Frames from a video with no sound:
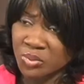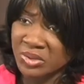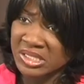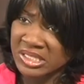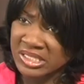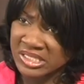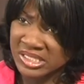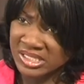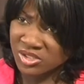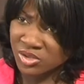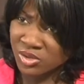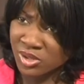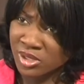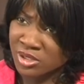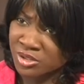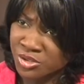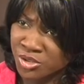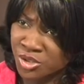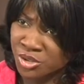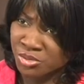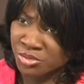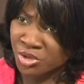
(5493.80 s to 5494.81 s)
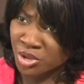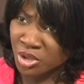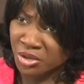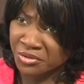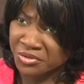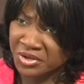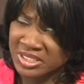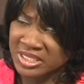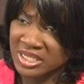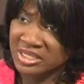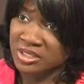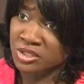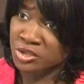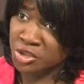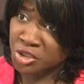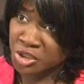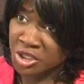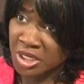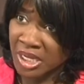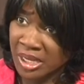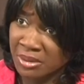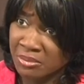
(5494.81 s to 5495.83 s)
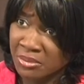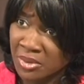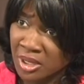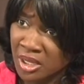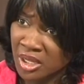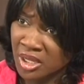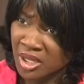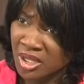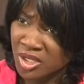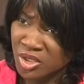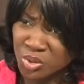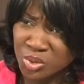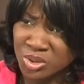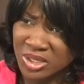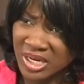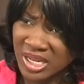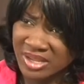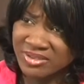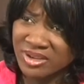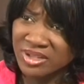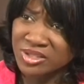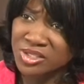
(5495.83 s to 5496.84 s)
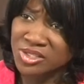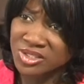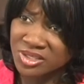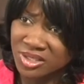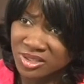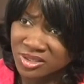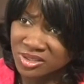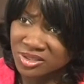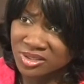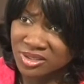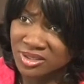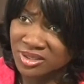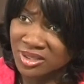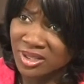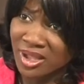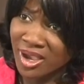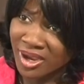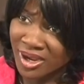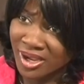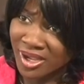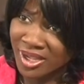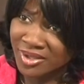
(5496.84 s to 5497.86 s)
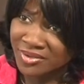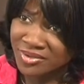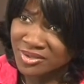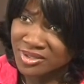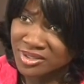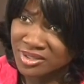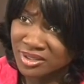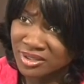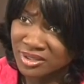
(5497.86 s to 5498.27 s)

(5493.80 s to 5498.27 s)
mean since you assumed office as a GM, you never searched the archives?